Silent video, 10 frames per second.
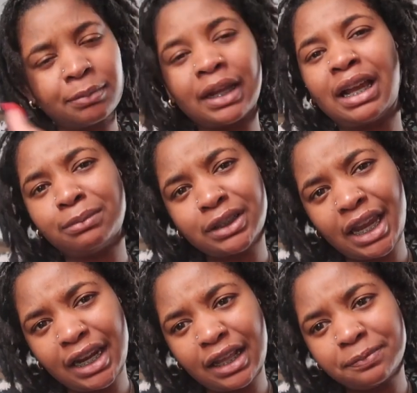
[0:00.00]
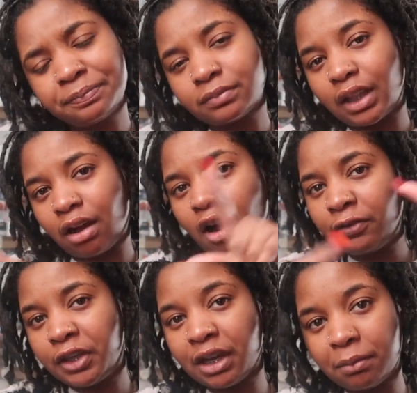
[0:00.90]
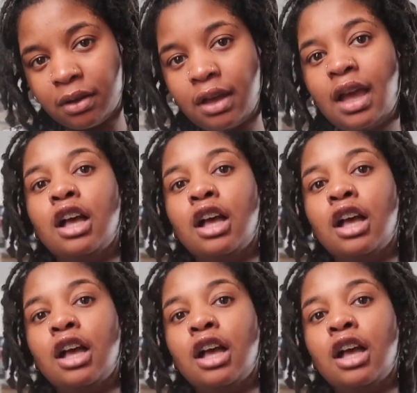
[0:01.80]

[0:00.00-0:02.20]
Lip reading: but I kept saying it like off camera.